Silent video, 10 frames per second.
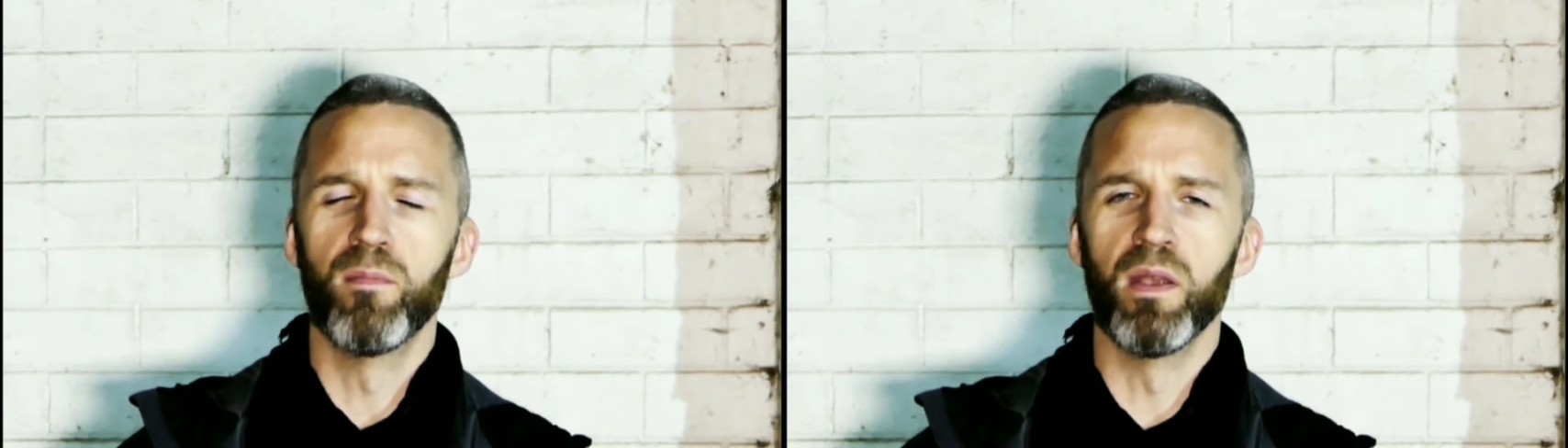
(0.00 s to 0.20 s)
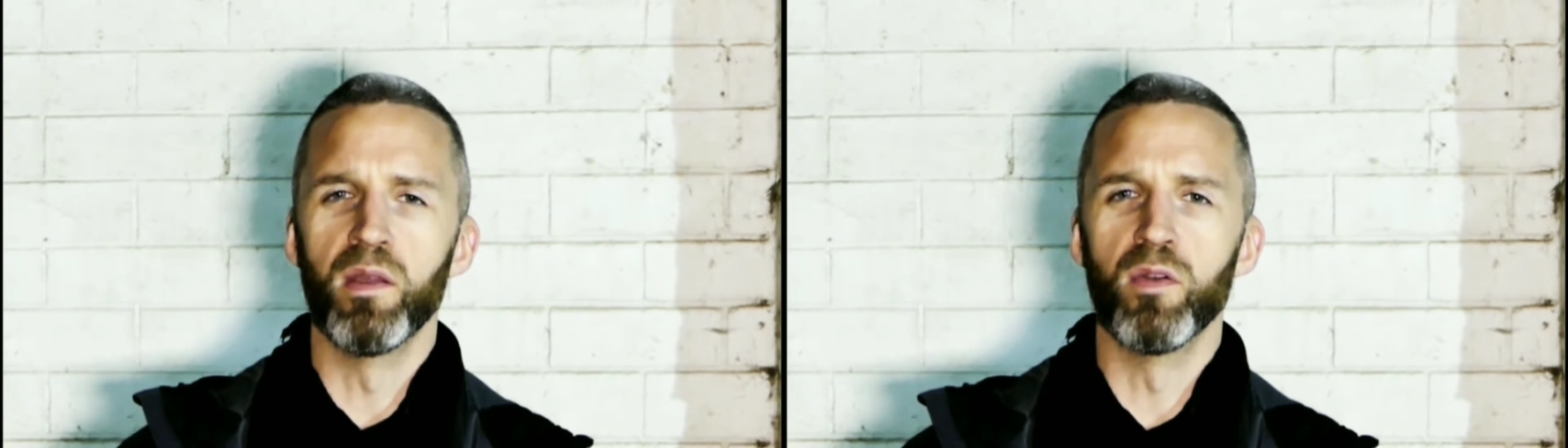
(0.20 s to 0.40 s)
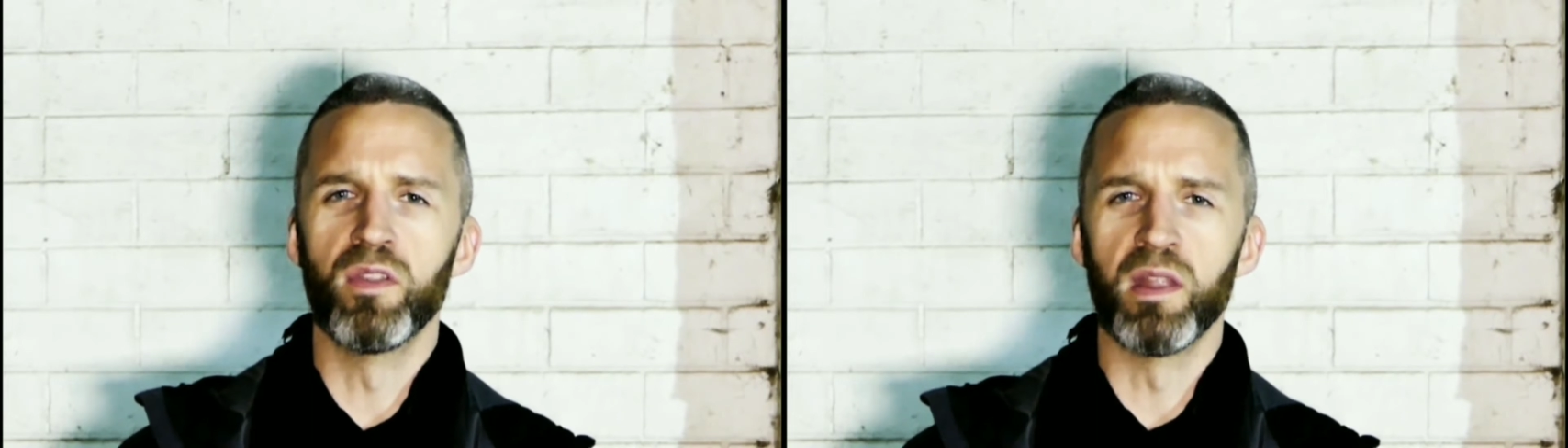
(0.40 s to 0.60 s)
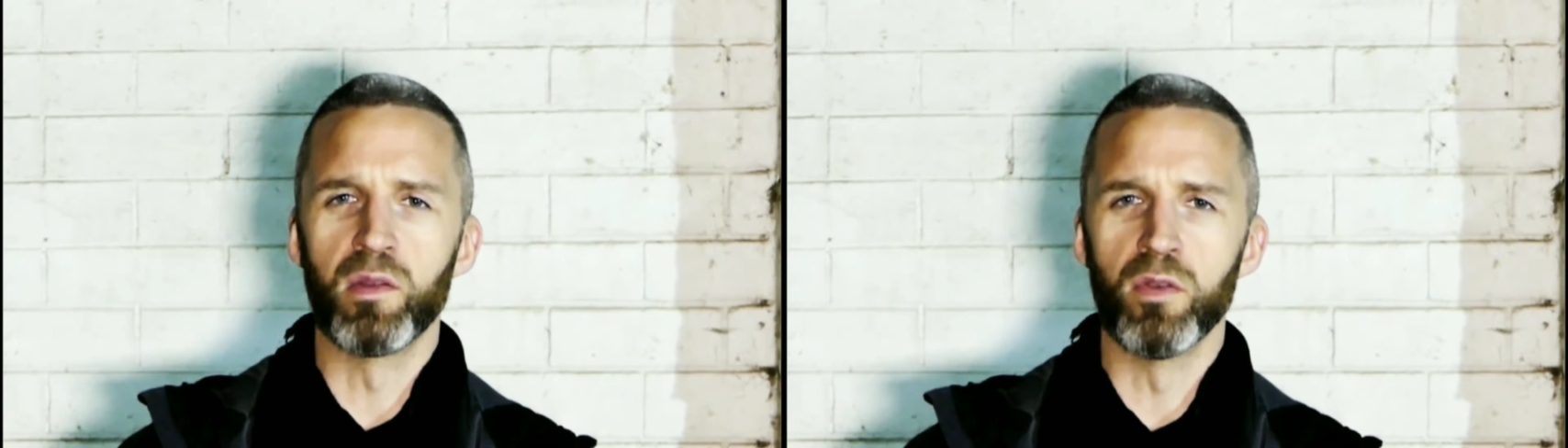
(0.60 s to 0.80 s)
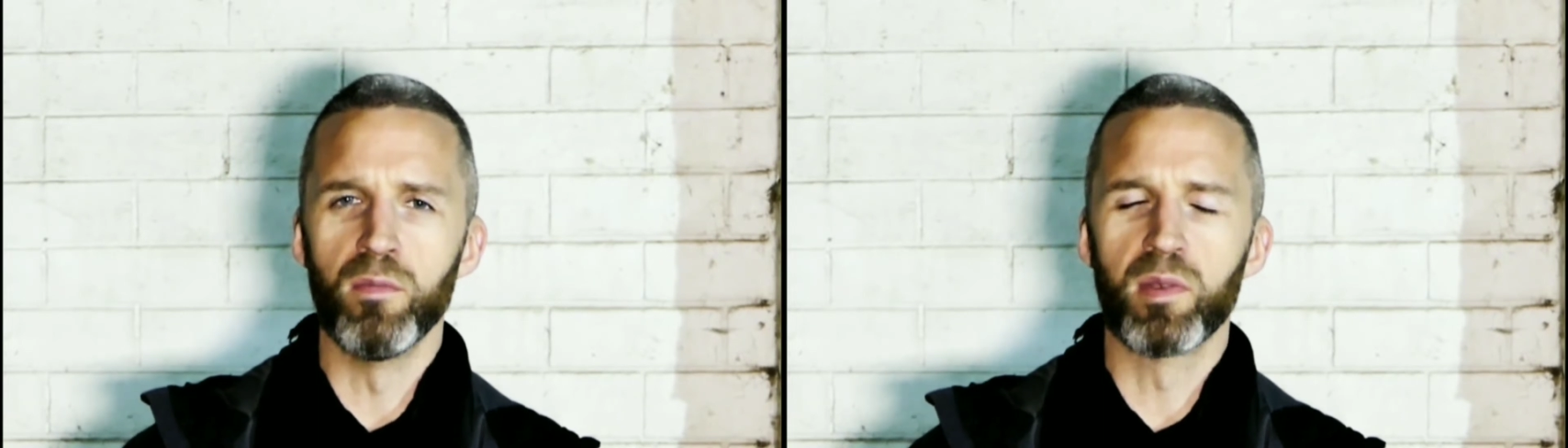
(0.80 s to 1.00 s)
minority
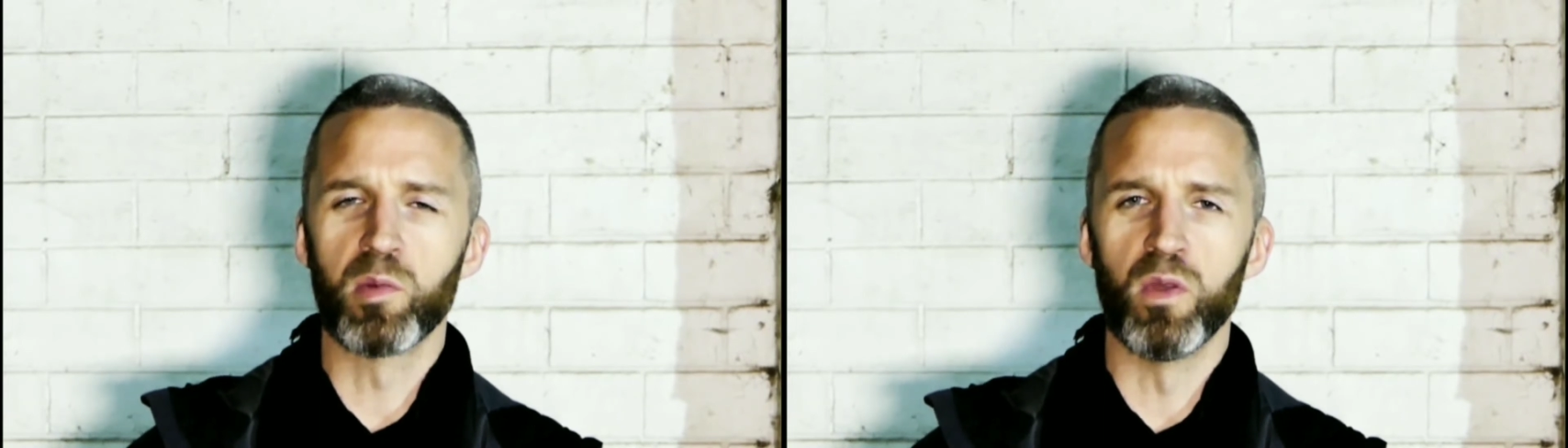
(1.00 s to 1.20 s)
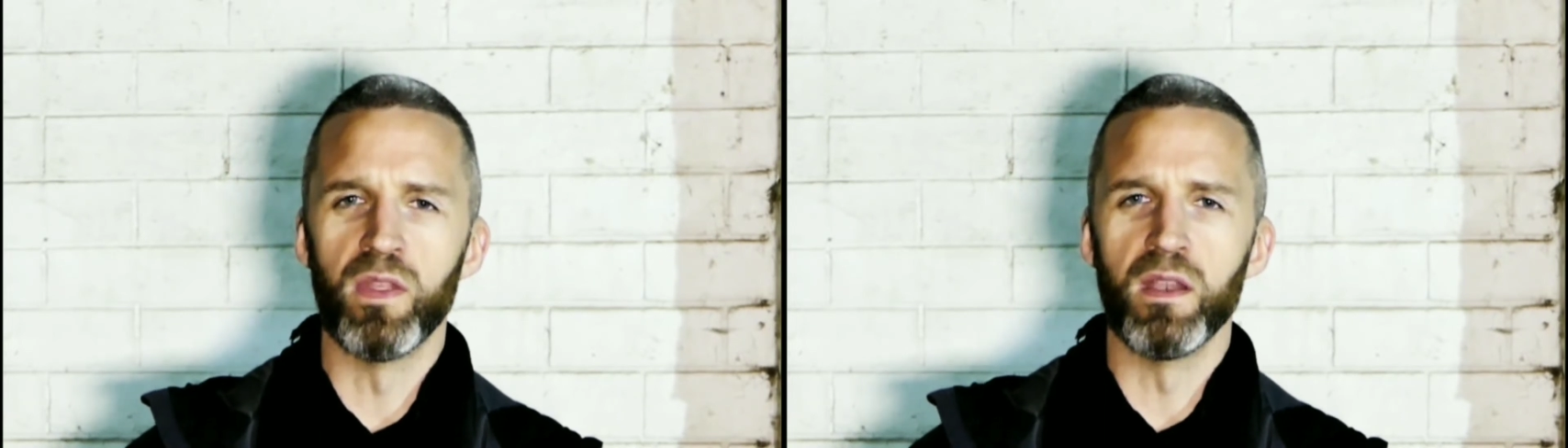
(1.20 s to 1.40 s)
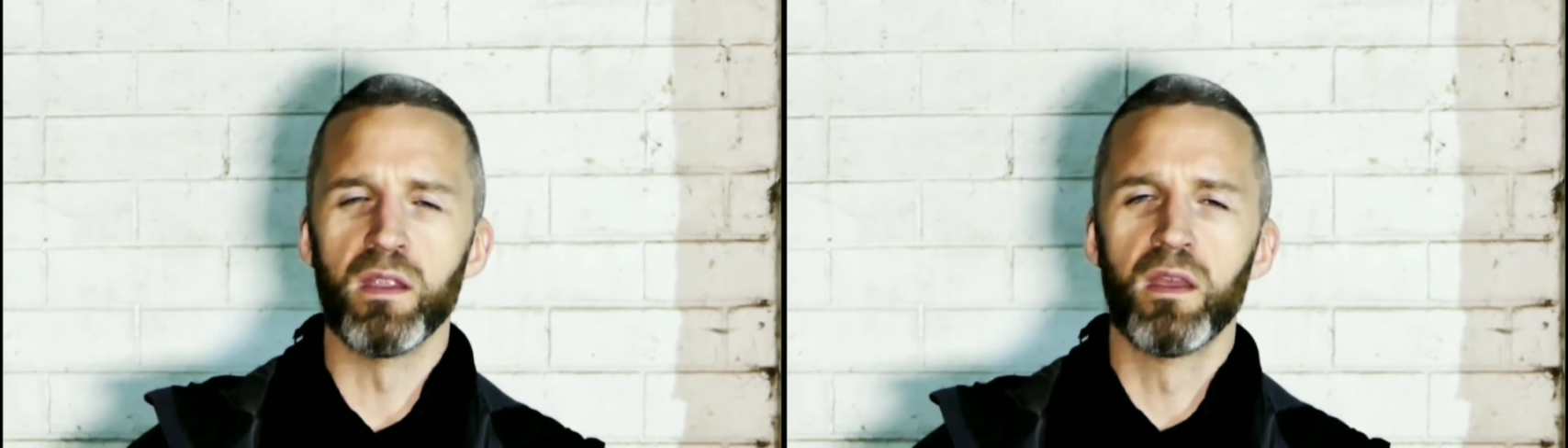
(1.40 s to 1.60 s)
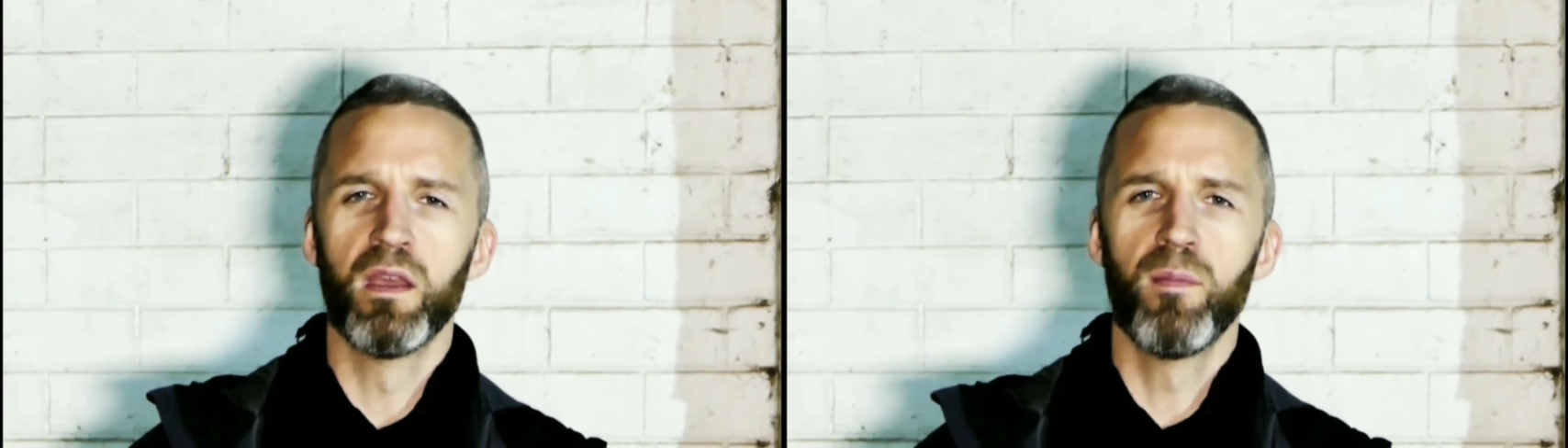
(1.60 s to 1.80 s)
groups within